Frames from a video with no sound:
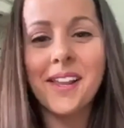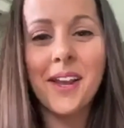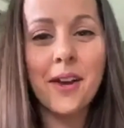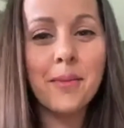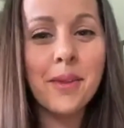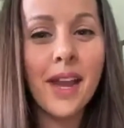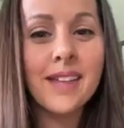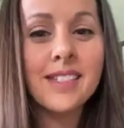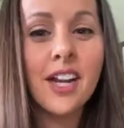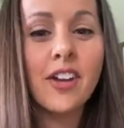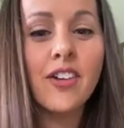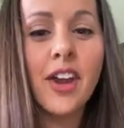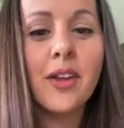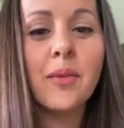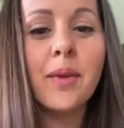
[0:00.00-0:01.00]
Hope you guys had a
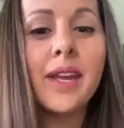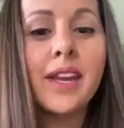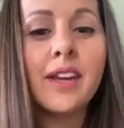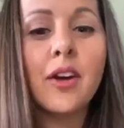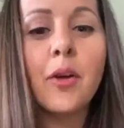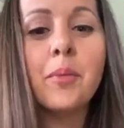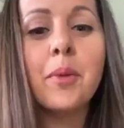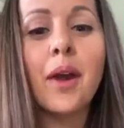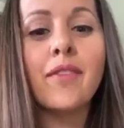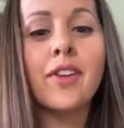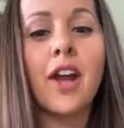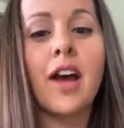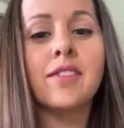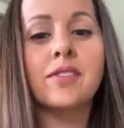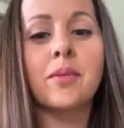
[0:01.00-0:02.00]
great week. Hope you have an
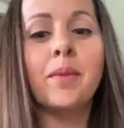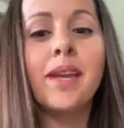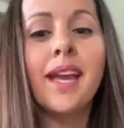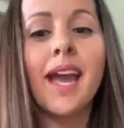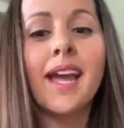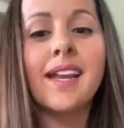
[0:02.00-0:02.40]
awesome weekend.